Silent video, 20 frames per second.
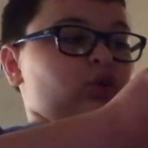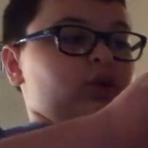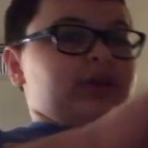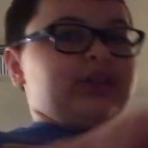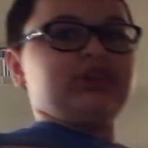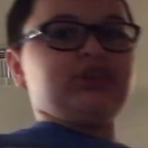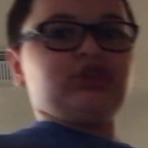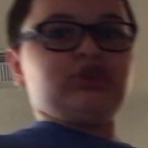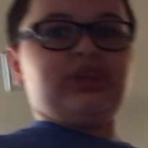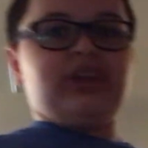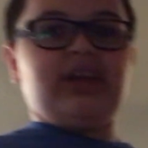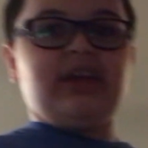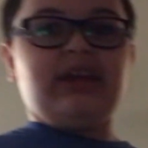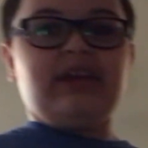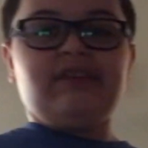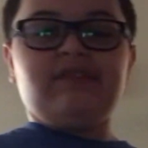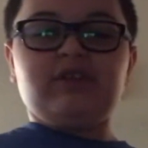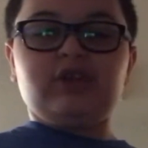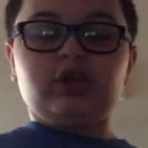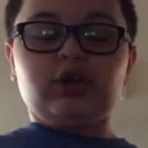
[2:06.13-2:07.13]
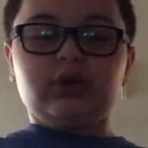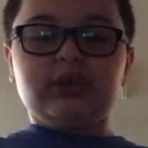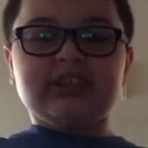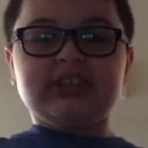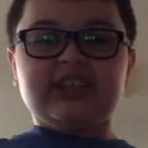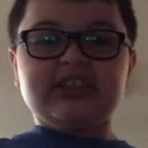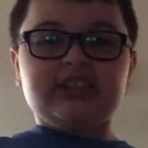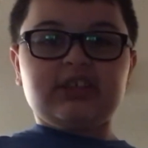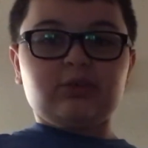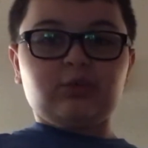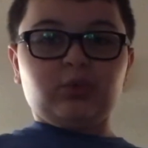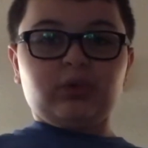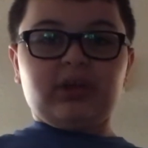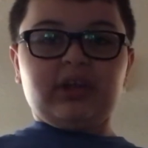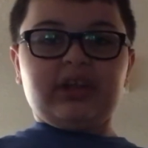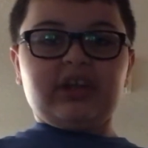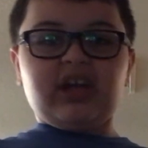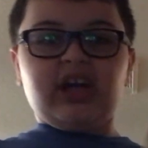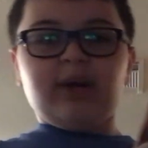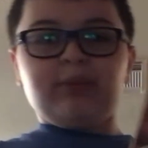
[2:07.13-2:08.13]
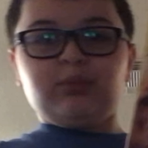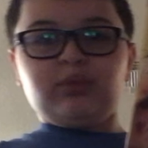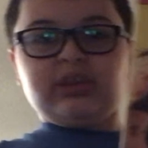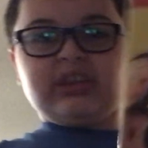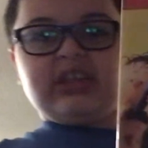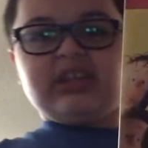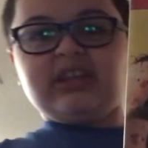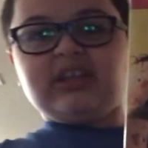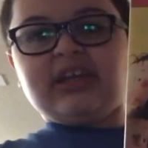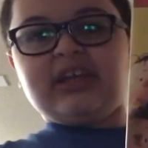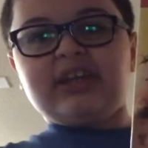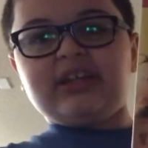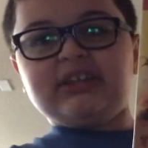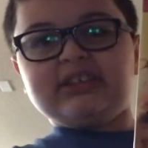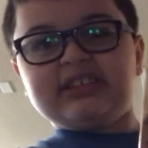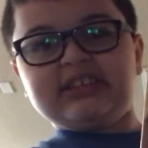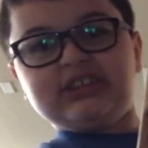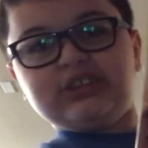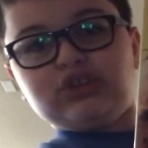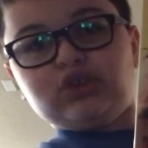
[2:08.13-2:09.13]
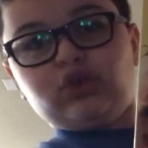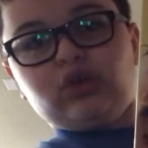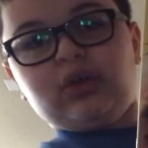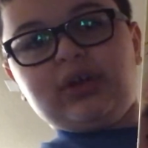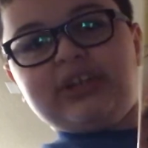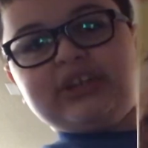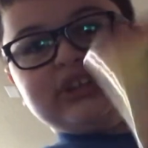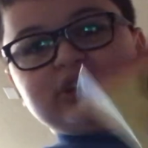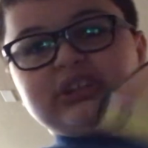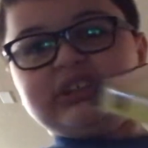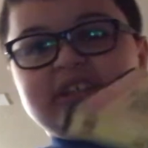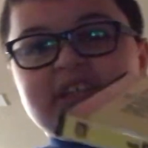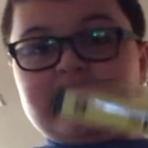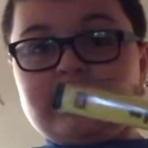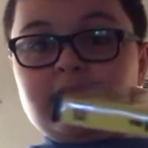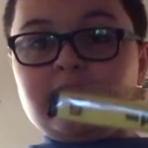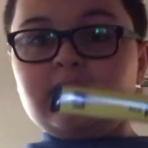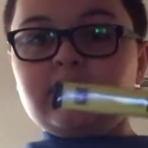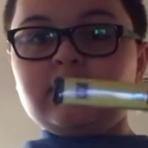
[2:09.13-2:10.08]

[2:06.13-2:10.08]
HD, even though it doesn't really come with the digital HD.